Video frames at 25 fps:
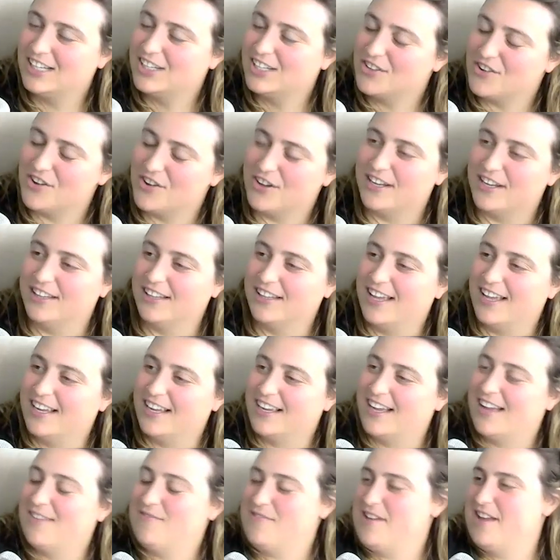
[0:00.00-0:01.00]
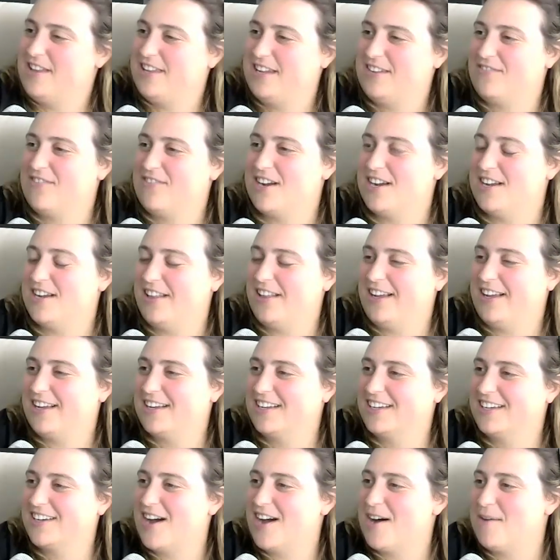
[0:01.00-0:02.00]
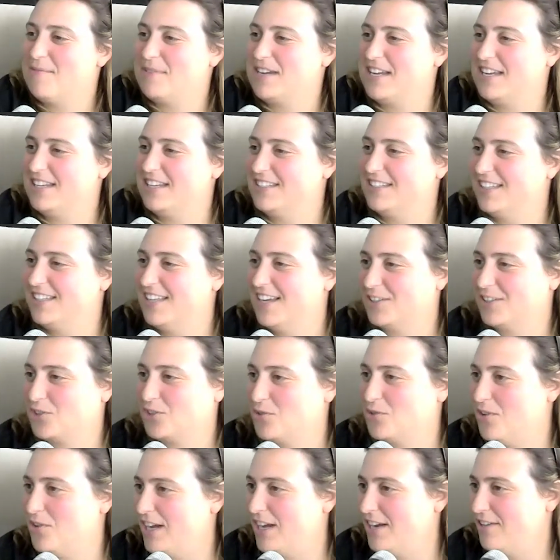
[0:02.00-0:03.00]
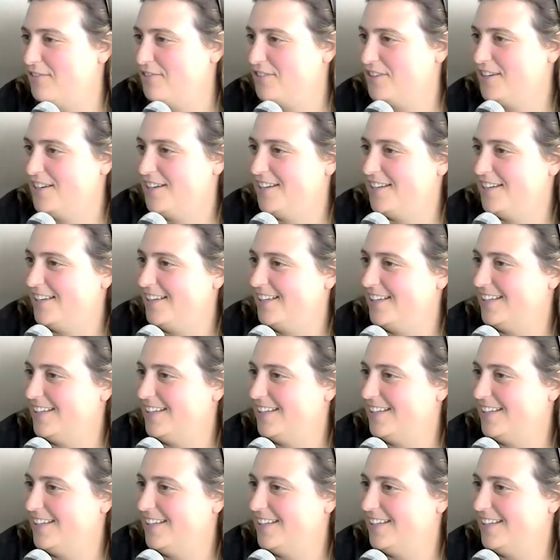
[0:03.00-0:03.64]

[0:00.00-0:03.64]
good at like I'm not like very like comedy intellectual, I feel.